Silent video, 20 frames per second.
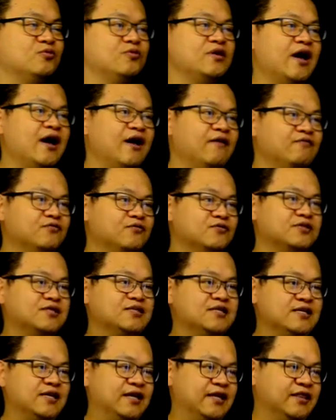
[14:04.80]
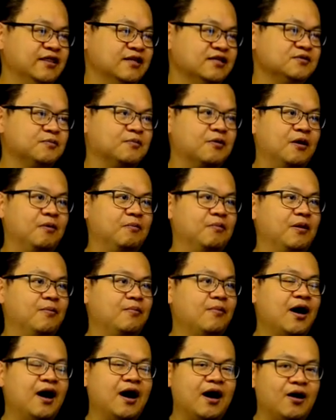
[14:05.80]
we have to see in this problem
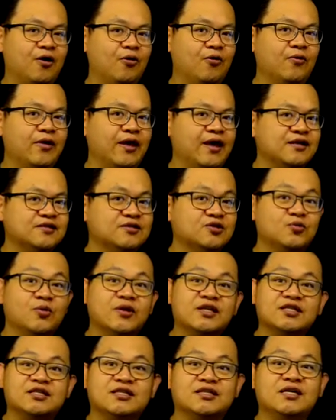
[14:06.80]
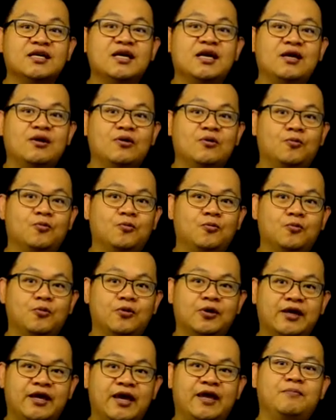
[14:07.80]
how a switch
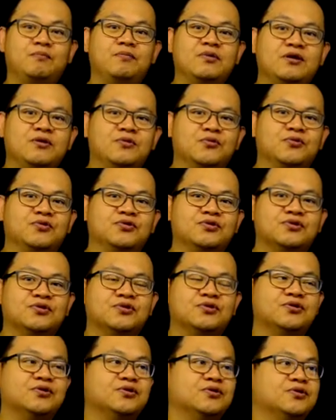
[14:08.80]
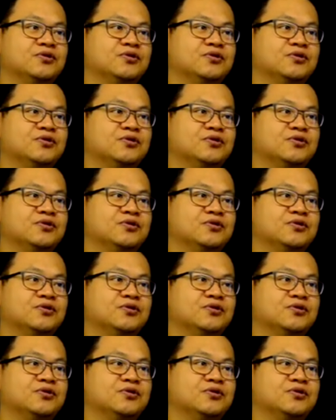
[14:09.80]
can be used.